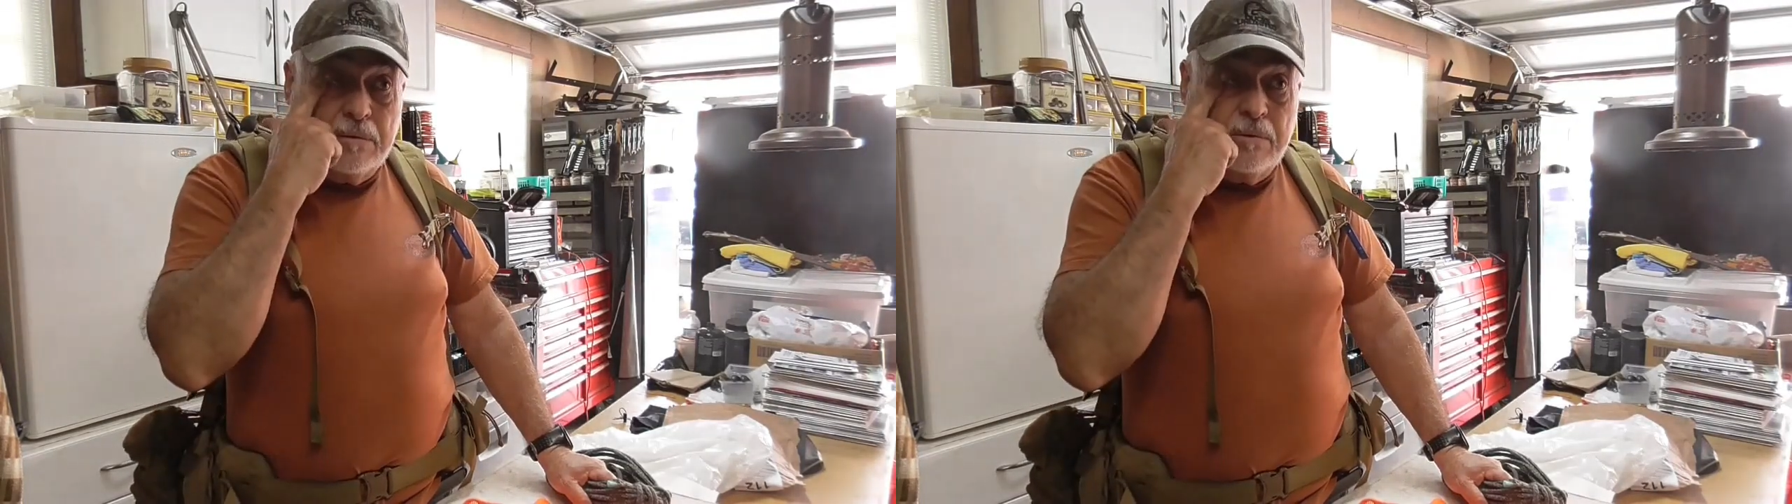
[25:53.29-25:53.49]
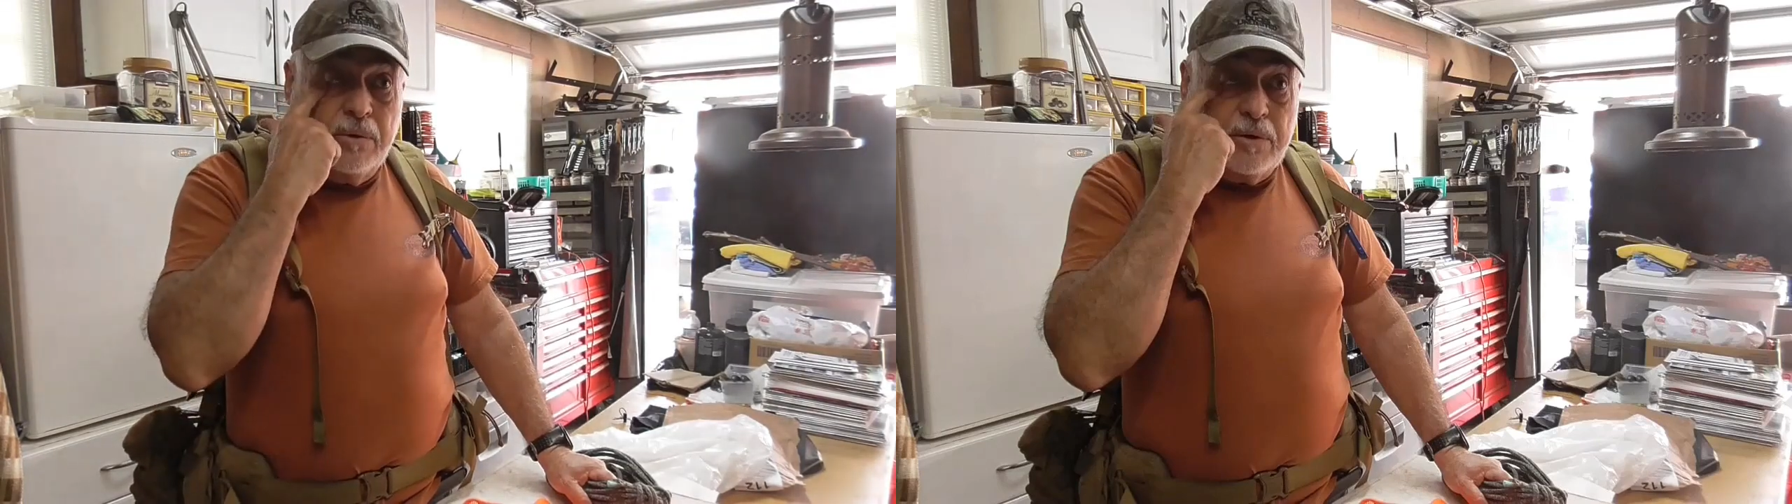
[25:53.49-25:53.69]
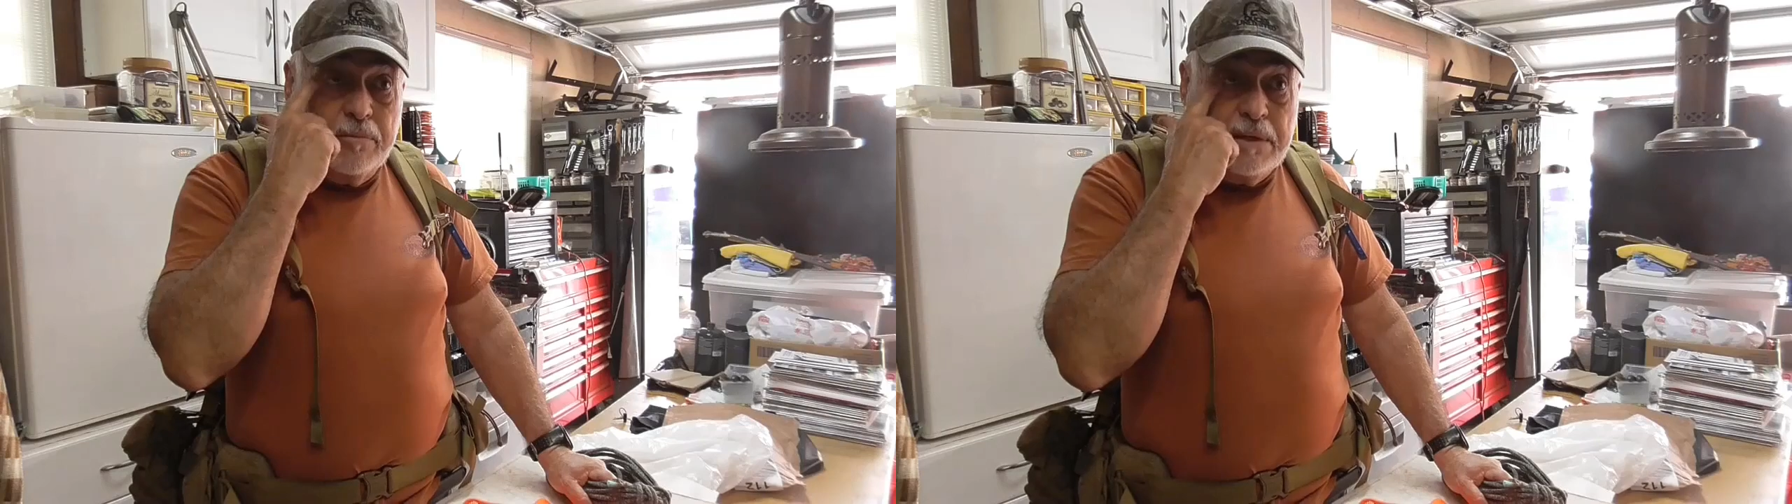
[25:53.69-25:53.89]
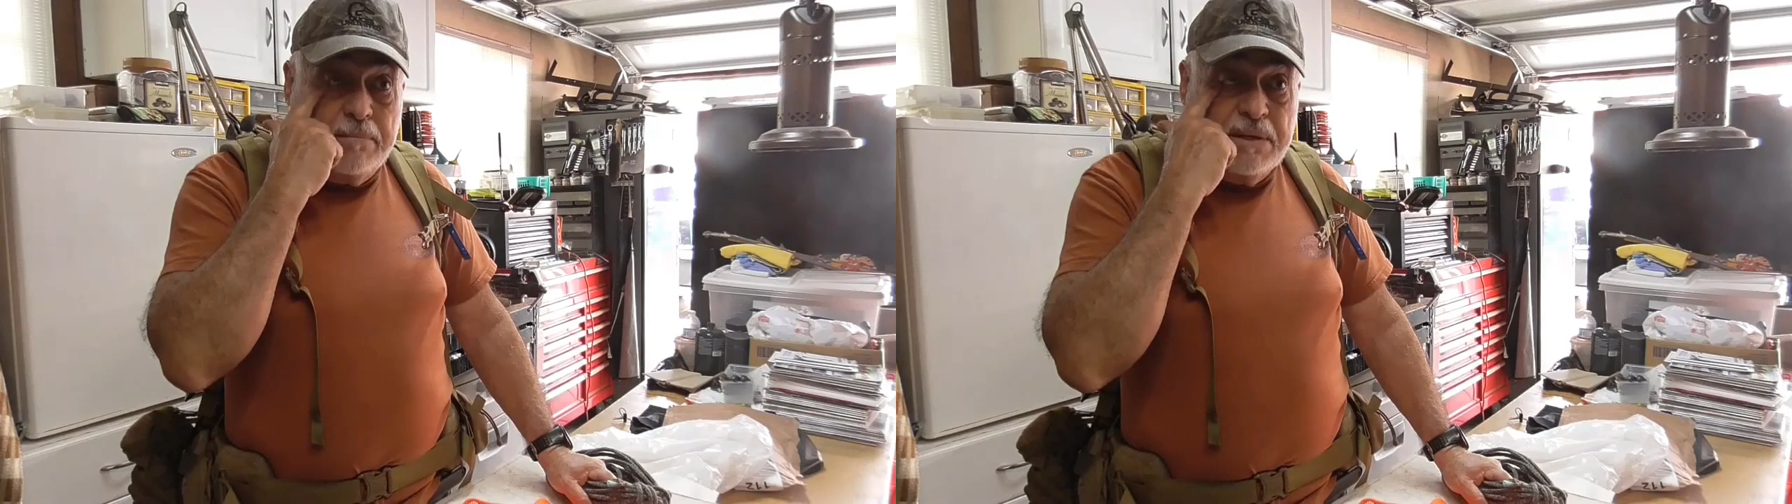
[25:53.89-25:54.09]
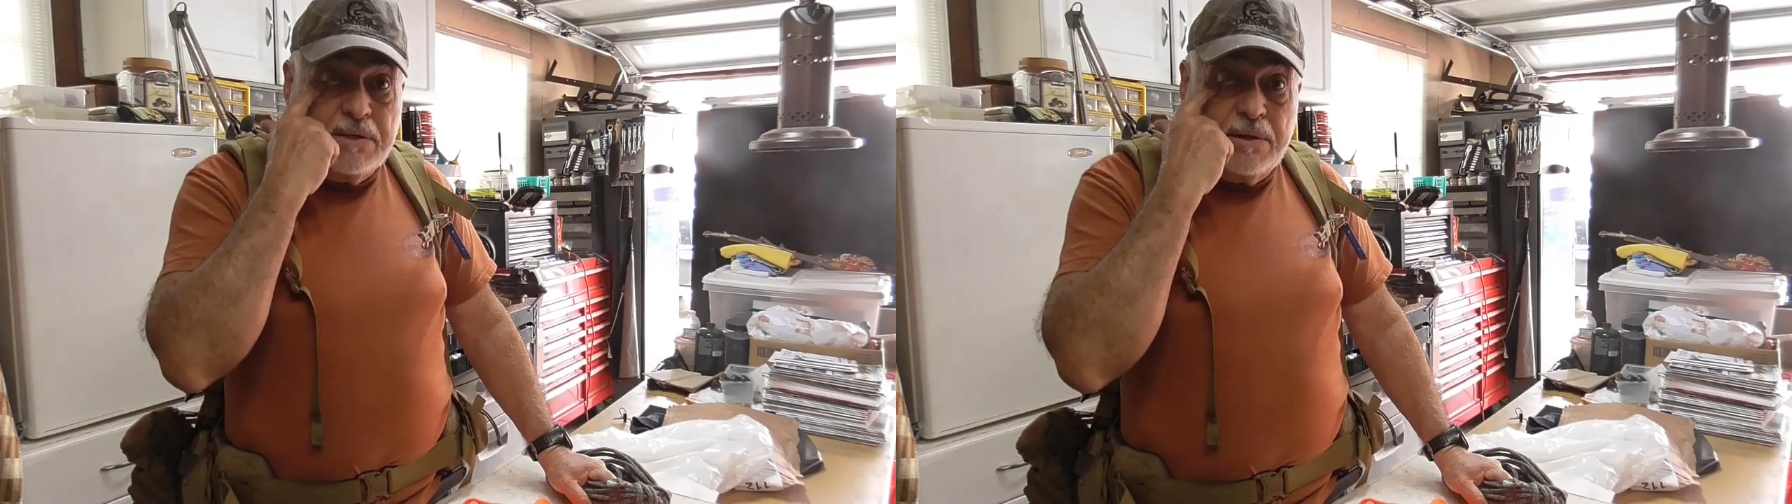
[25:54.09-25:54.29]
or it could be a
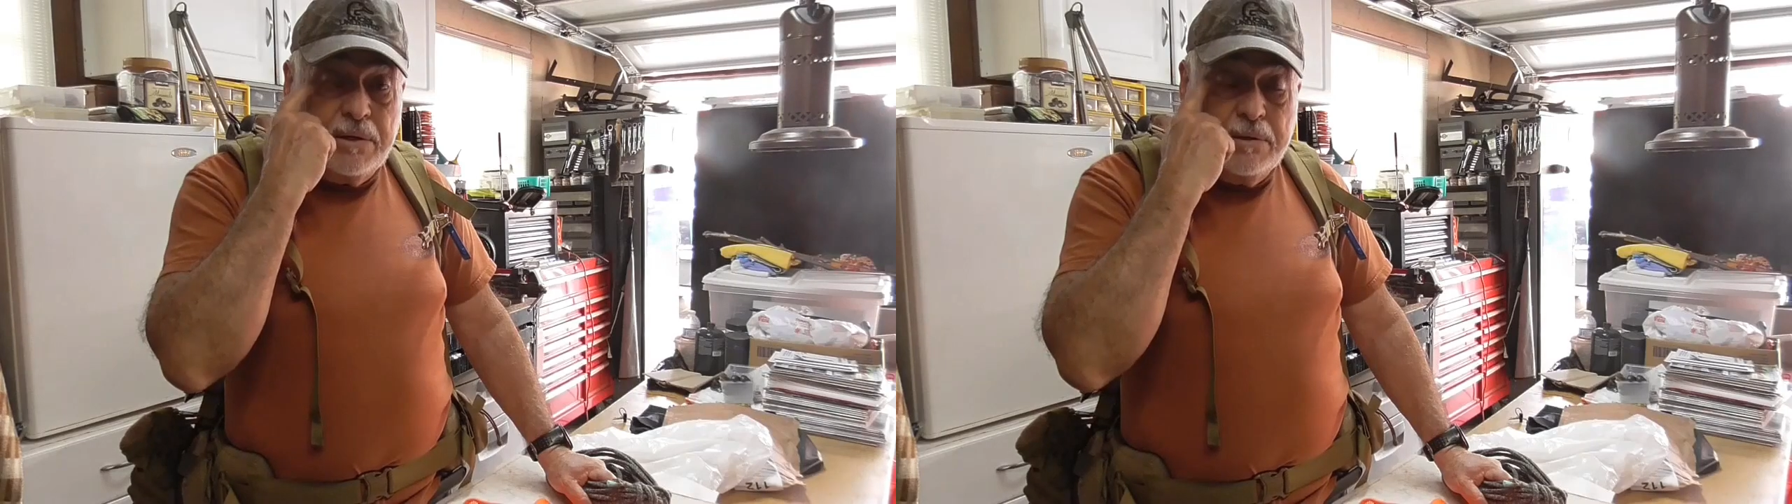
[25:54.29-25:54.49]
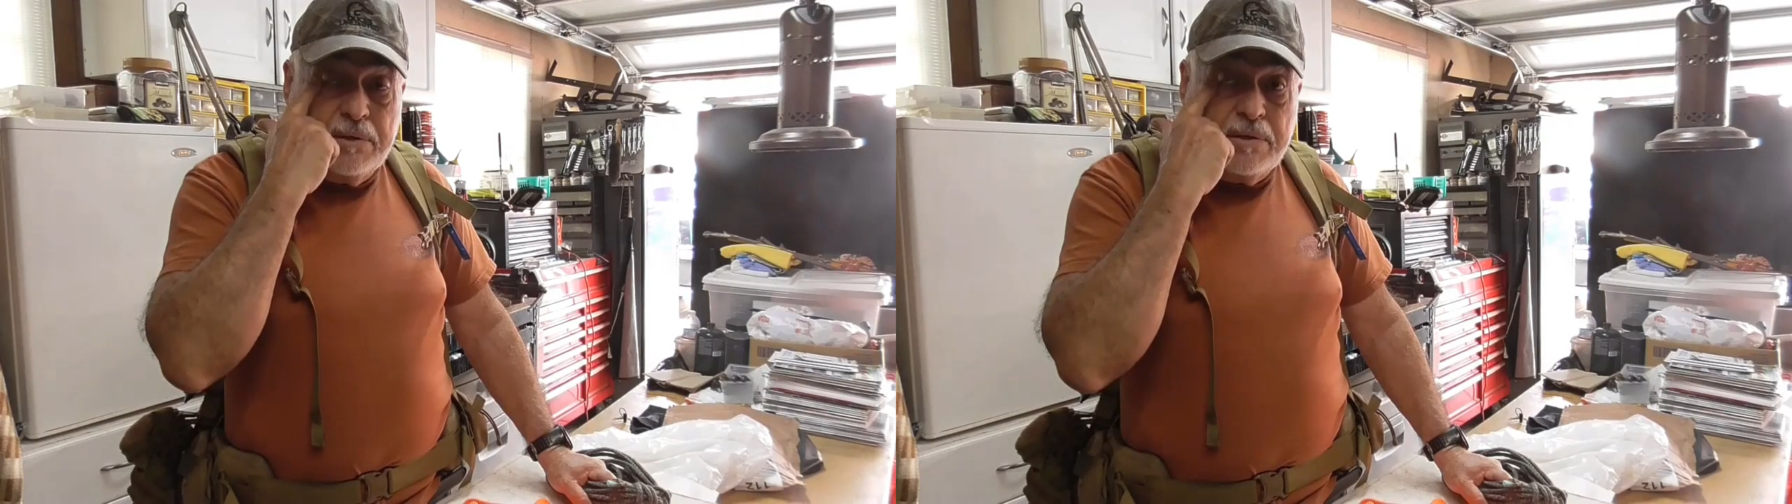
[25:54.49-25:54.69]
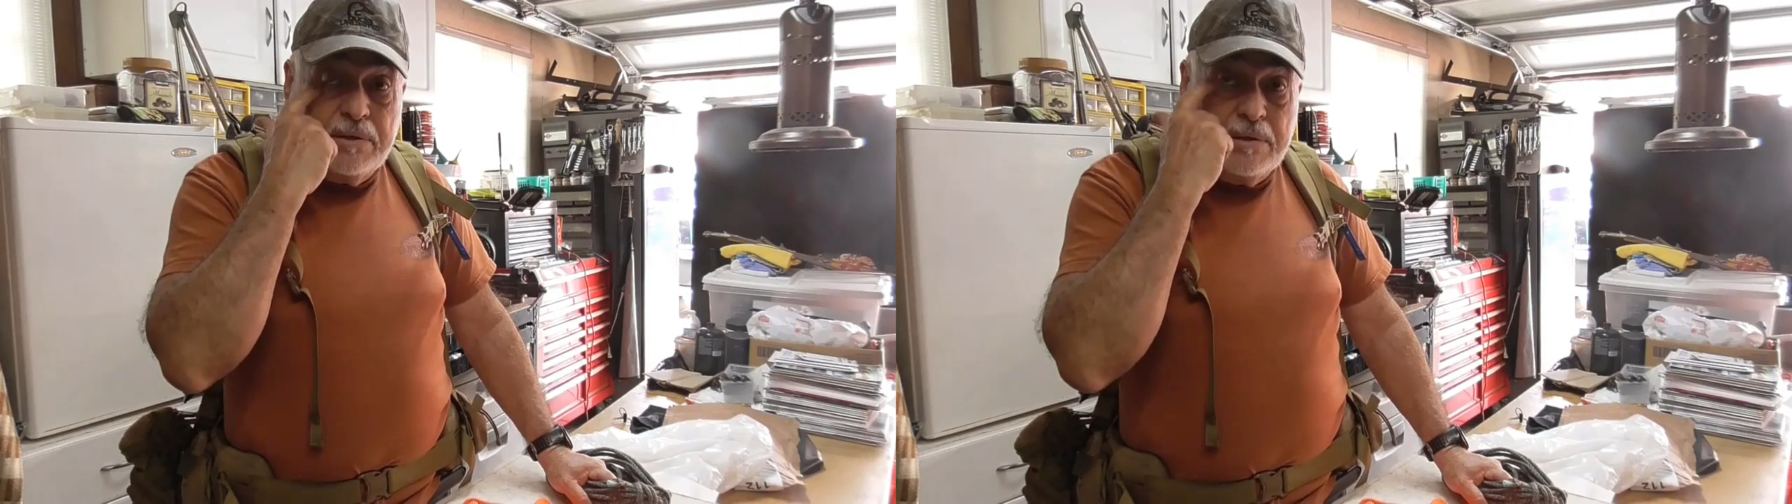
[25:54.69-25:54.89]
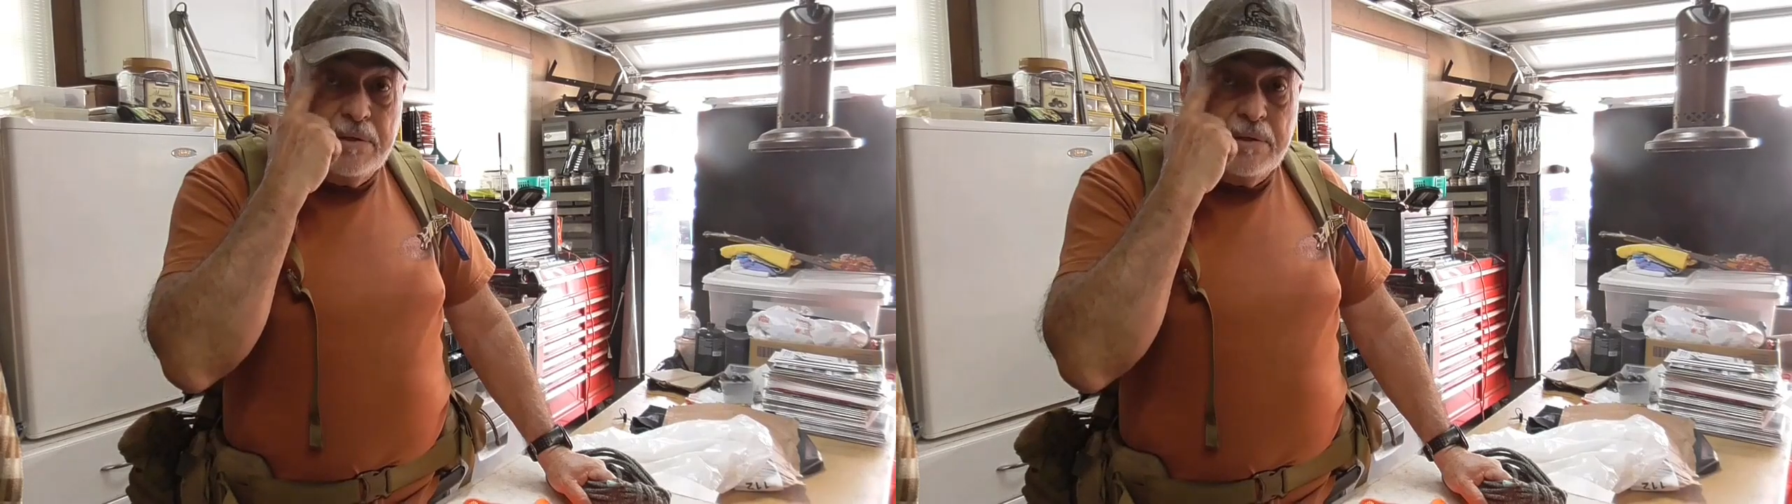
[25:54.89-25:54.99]
bunch of coyotes.